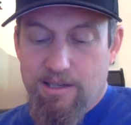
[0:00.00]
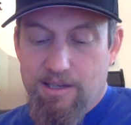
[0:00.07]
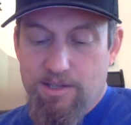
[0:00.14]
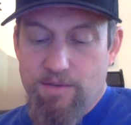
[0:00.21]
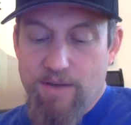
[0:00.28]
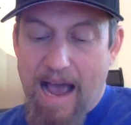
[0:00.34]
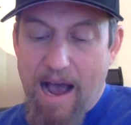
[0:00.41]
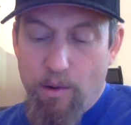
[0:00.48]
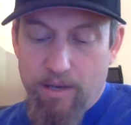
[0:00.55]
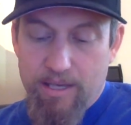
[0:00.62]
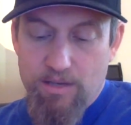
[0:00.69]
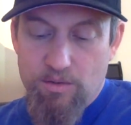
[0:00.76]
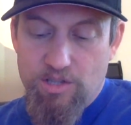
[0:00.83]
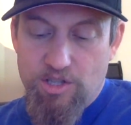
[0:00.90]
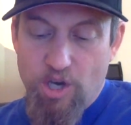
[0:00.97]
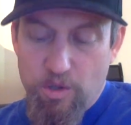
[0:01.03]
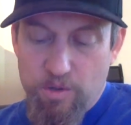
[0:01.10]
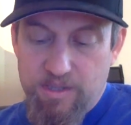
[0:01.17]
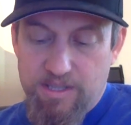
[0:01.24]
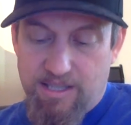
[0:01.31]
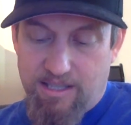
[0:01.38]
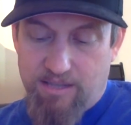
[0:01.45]
So now he used
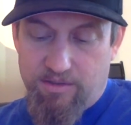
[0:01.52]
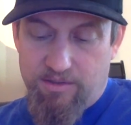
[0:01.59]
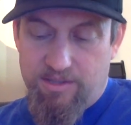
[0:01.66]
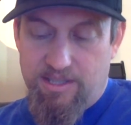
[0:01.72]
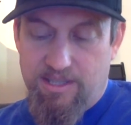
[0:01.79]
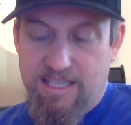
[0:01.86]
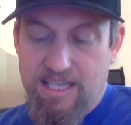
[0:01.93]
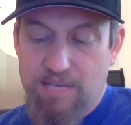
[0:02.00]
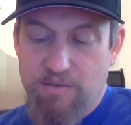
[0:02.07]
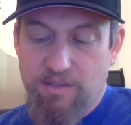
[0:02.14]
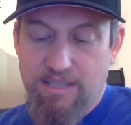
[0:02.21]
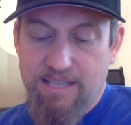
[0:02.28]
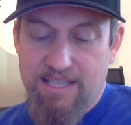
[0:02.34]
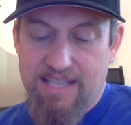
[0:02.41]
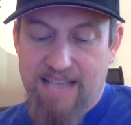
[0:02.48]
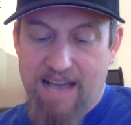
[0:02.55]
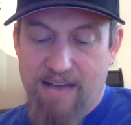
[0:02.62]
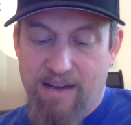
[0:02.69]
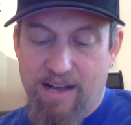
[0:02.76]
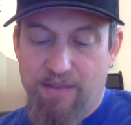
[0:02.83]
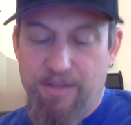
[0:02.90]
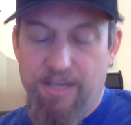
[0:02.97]
those skills to secretly
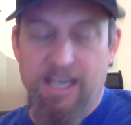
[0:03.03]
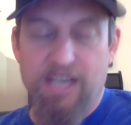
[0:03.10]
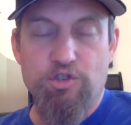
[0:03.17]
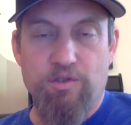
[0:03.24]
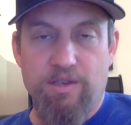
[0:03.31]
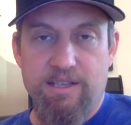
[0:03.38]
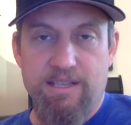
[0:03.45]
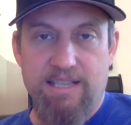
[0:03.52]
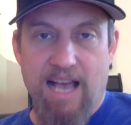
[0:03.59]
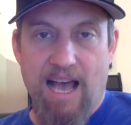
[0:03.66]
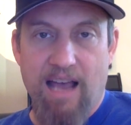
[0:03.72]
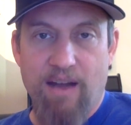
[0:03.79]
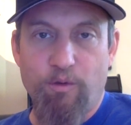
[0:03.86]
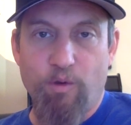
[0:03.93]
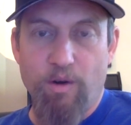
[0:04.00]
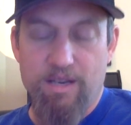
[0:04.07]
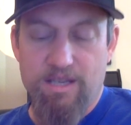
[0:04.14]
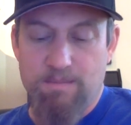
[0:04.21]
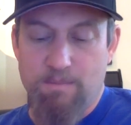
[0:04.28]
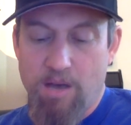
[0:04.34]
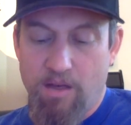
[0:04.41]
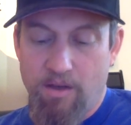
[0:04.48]
scout out the countryside for
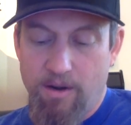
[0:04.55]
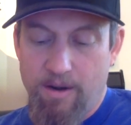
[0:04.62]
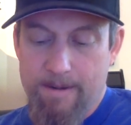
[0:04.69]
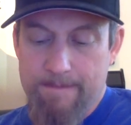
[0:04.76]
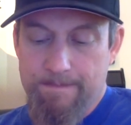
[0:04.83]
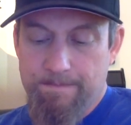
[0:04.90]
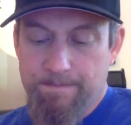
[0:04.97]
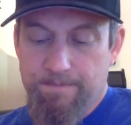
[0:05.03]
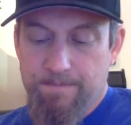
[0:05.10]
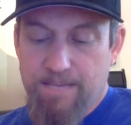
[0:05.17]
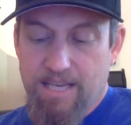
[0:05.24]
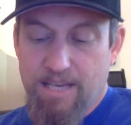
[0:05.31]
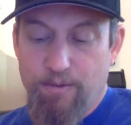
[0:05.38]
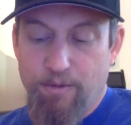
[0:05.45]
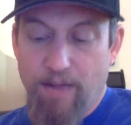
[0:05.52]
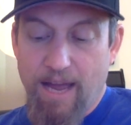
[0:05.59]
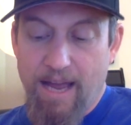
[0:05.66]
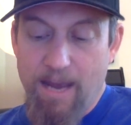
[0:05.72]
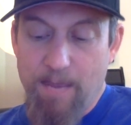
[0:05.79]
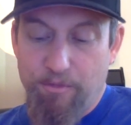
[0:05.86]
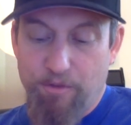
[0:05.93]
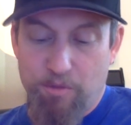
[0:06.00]
his mother. He'd fly
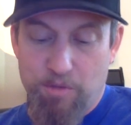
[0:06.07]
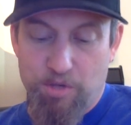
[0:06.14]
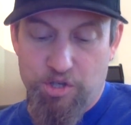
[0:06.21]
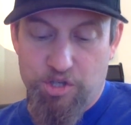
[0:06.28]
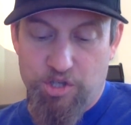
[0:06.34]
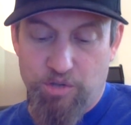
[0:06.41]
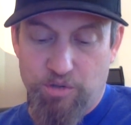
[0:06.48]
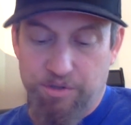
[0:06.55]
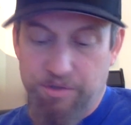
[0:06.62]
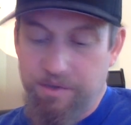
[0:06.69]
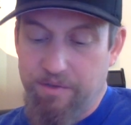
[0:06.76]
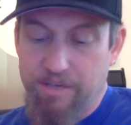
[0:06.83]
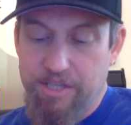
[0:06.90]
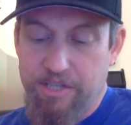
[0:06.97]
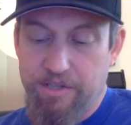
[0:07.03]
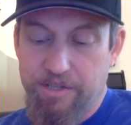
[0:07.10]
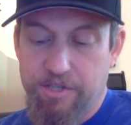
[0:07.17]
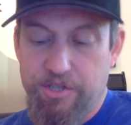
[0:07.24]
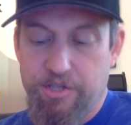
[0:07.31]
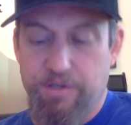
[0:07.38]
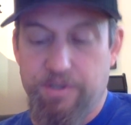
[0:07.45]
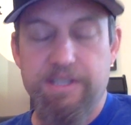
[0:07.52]
up from her shoulder and return a
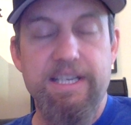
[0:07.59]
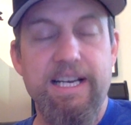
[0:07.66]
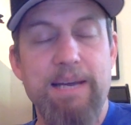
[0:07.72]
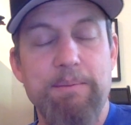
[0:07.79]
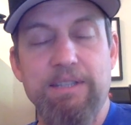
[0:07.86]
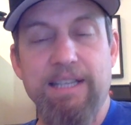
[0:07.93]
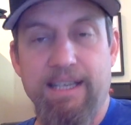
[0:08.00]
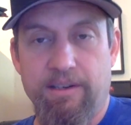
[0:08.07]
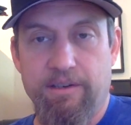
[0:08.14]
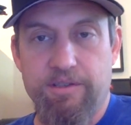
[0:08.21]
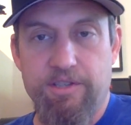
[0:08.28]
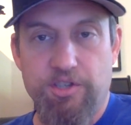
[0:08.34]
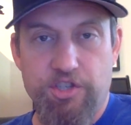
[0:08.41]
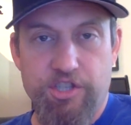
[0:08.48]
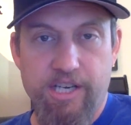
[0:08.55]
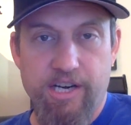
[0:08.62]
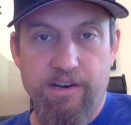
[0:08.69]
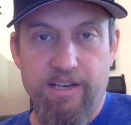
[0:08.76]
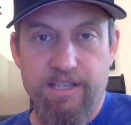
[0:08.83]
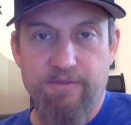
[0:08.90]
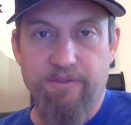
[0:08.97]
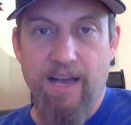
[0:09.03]
short time later to share
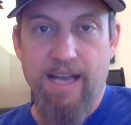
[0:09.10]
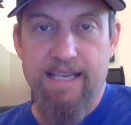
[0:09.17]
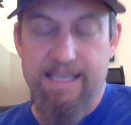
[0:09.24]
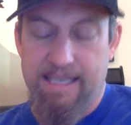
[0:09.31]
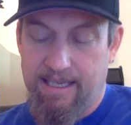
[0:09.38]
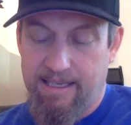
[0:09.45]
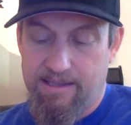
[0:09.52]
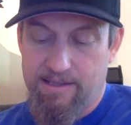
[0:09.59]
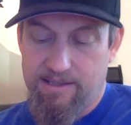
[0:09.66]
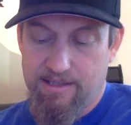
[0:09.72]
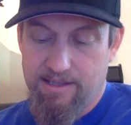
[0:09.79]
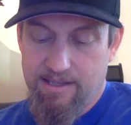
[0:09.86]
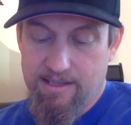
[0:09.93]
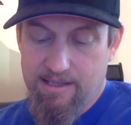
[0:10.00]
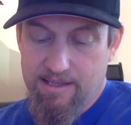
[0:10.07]
his findings.